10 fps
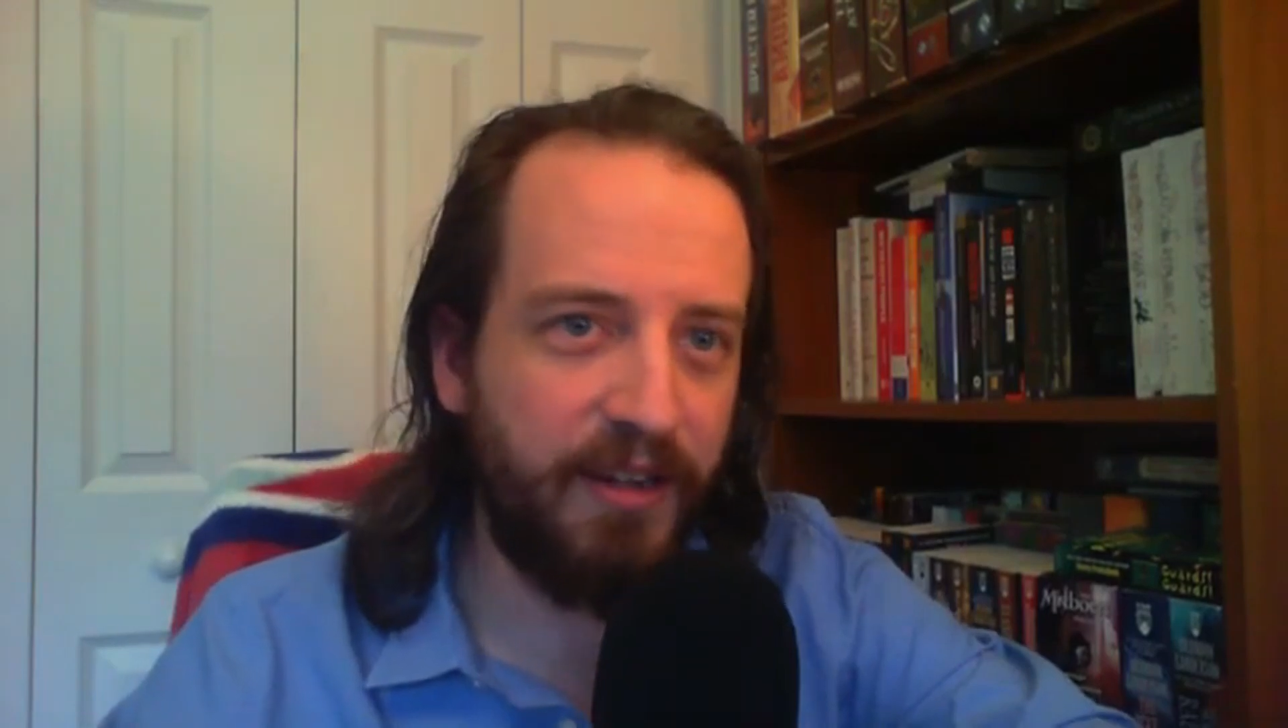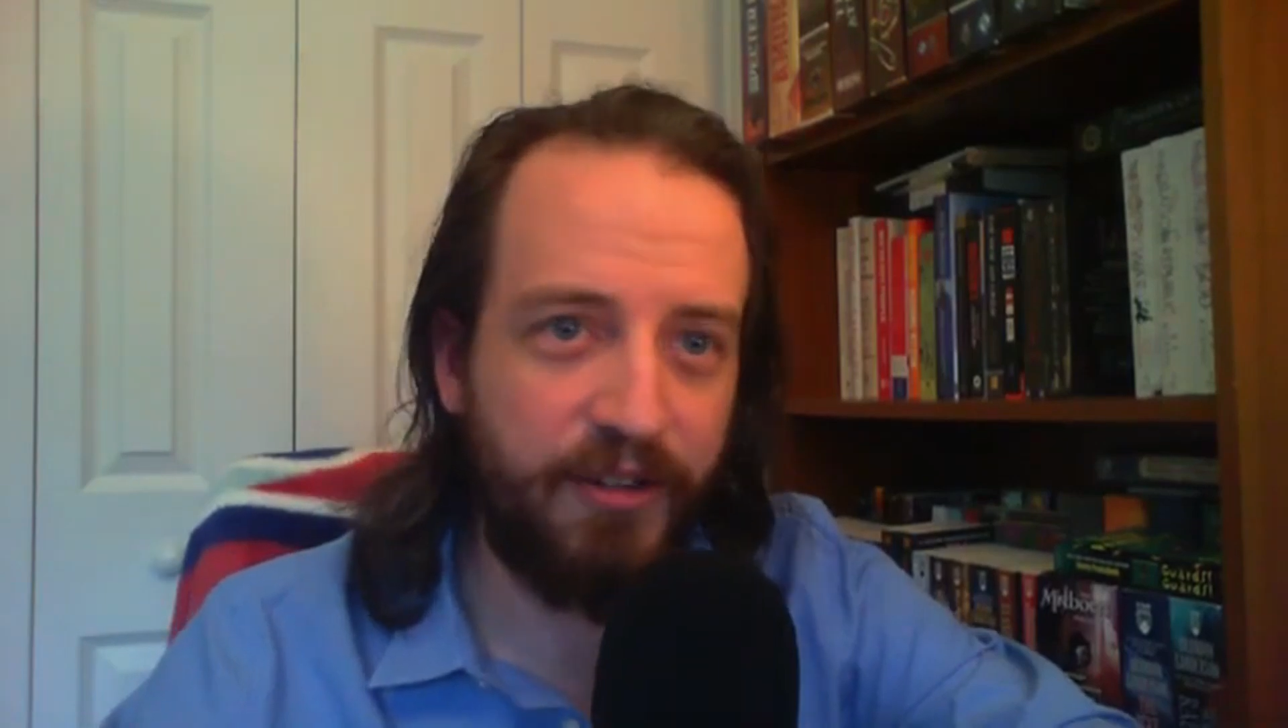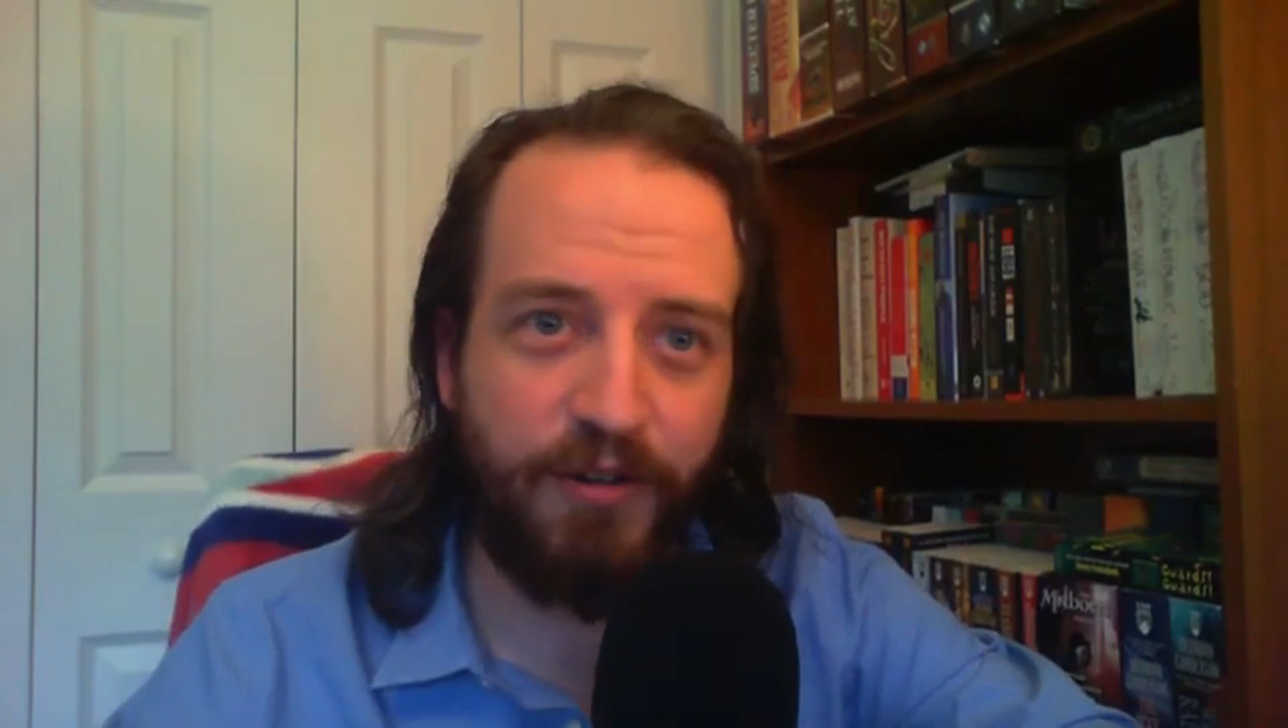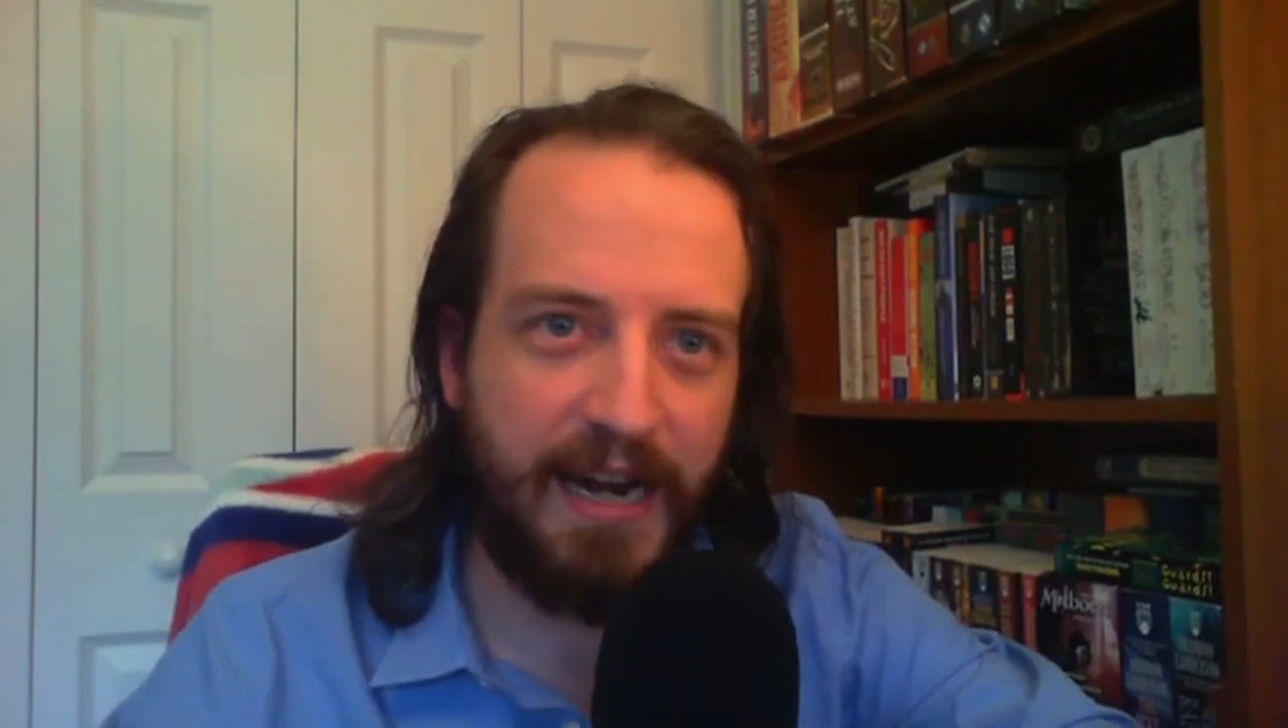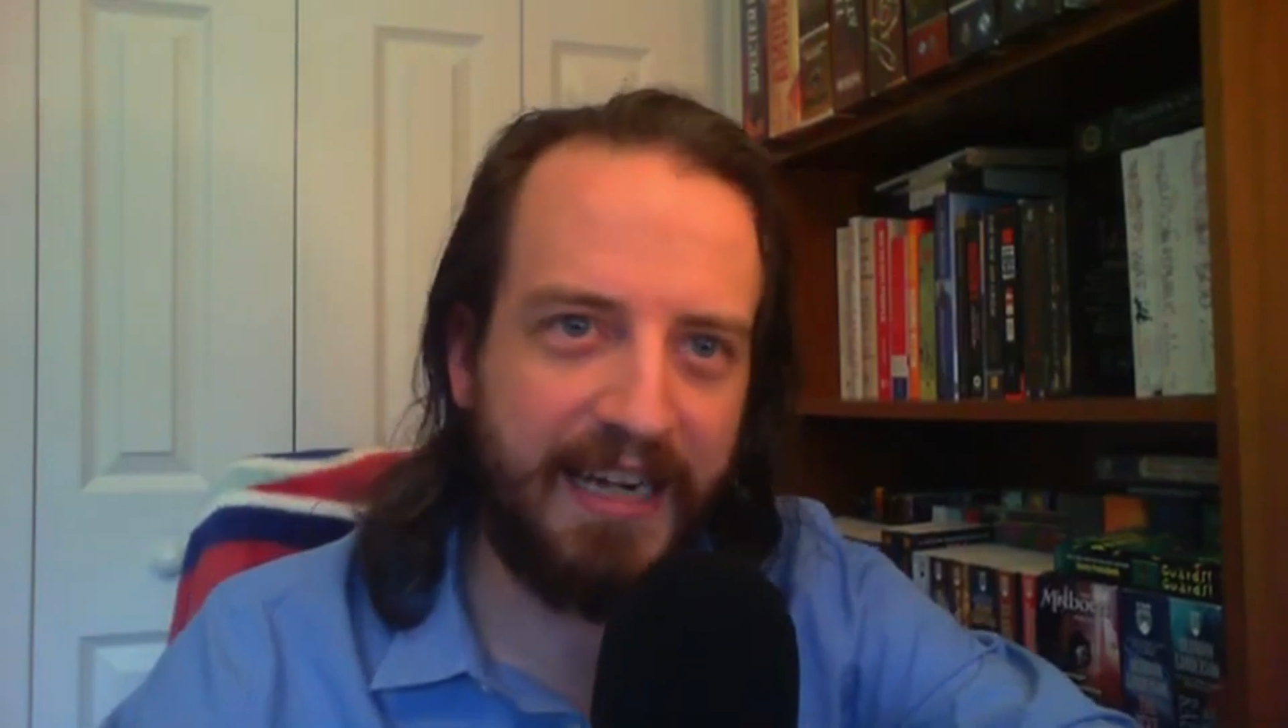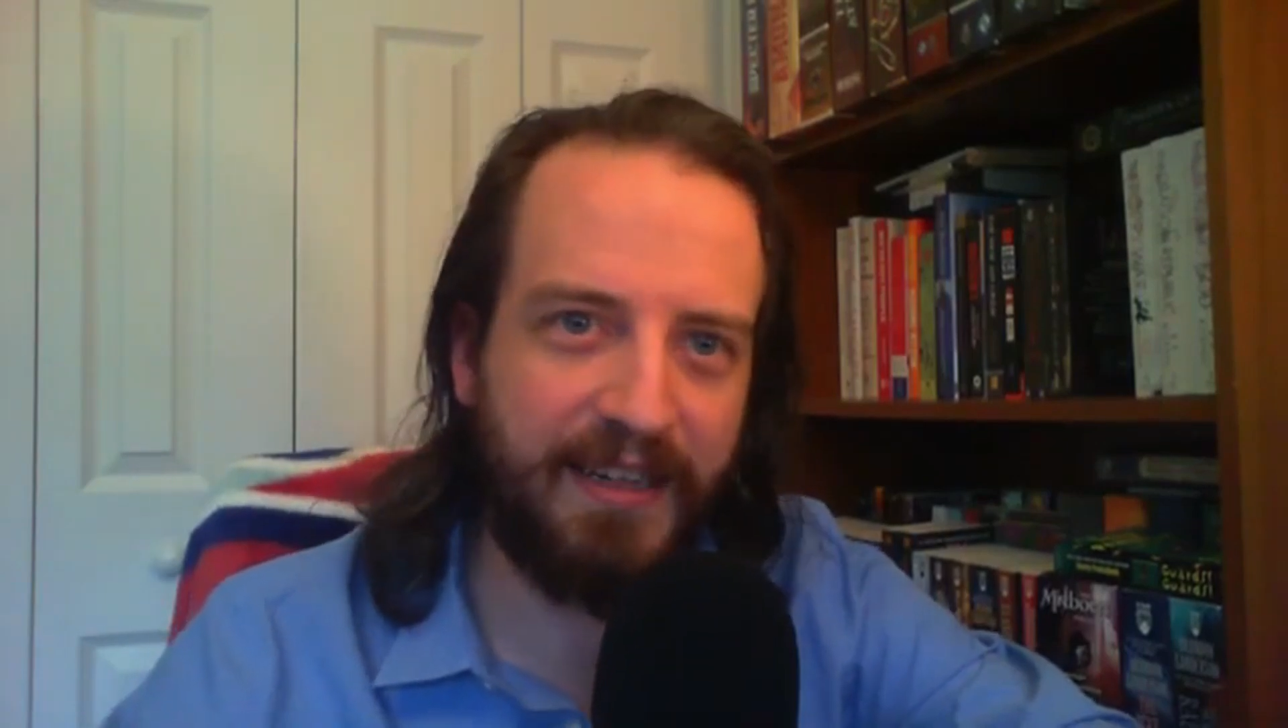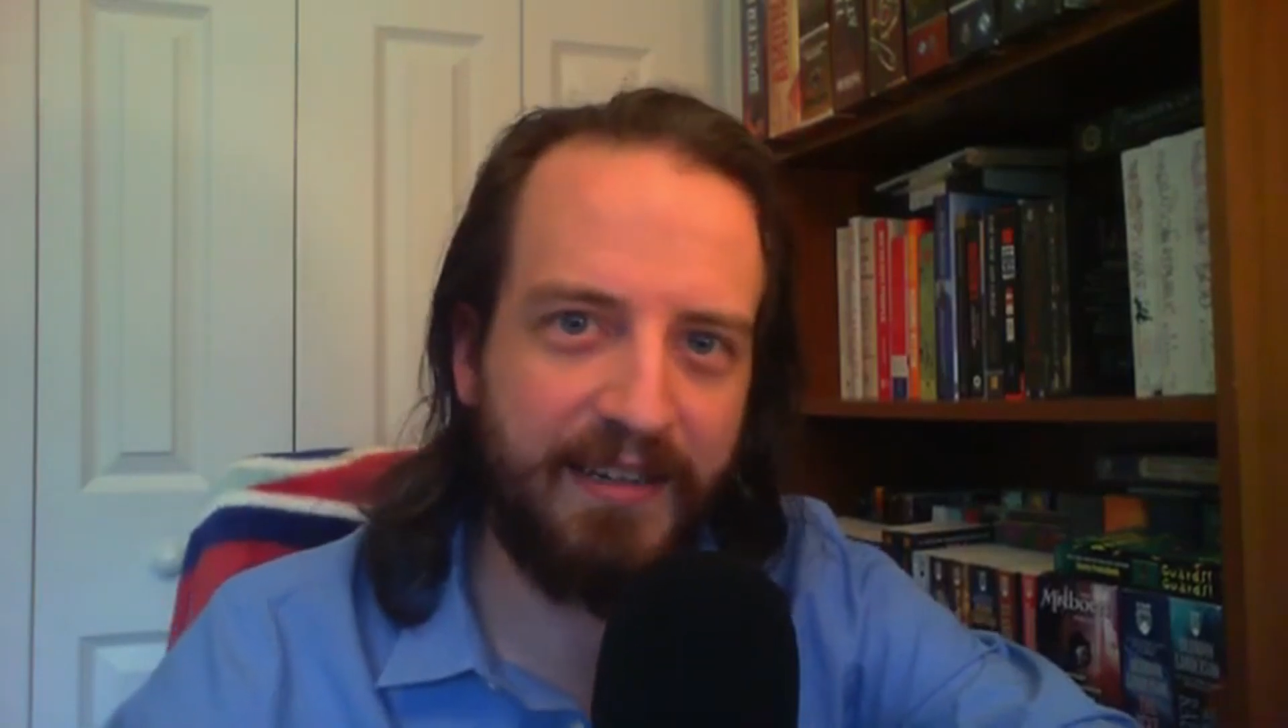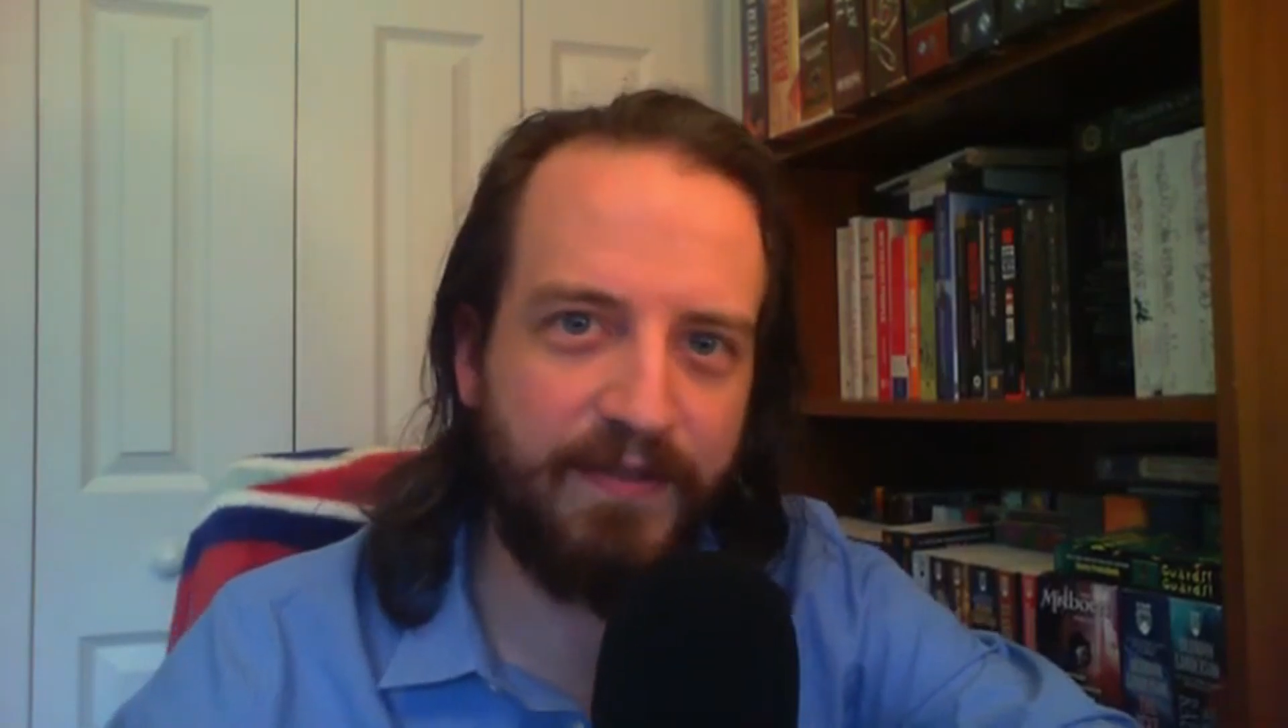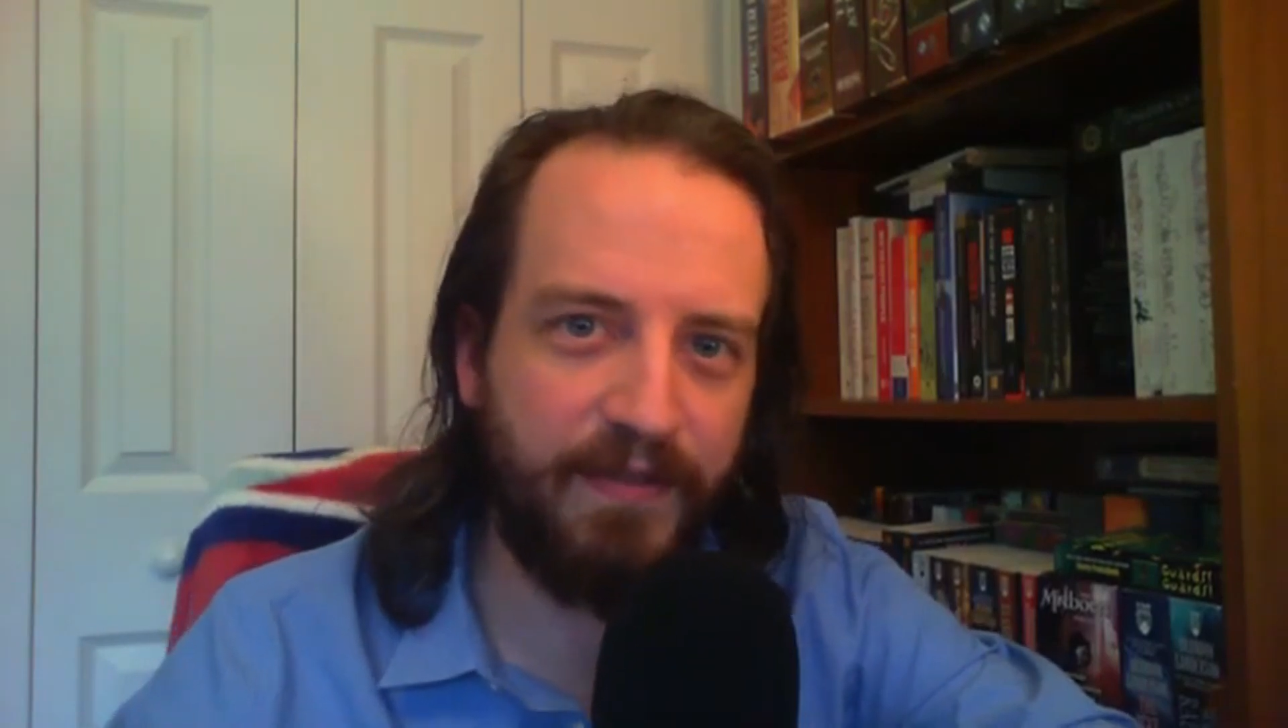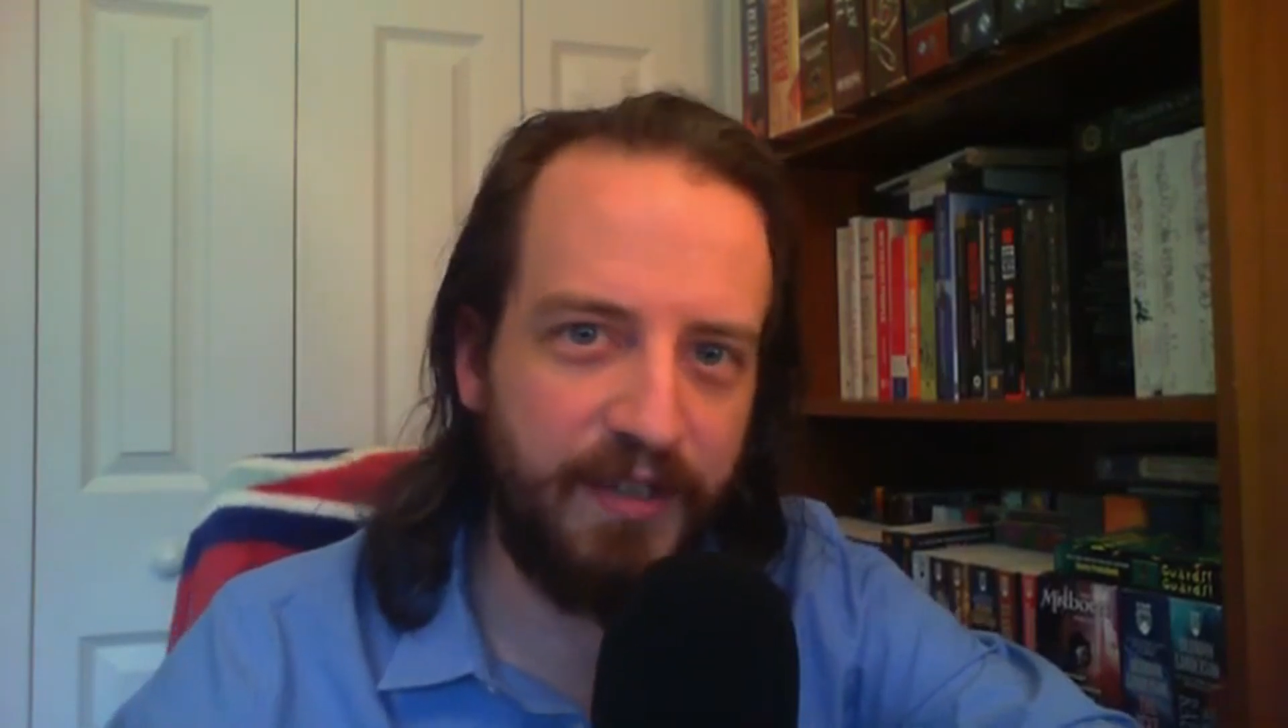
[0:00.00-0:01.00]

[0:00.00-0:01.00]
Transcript: attractive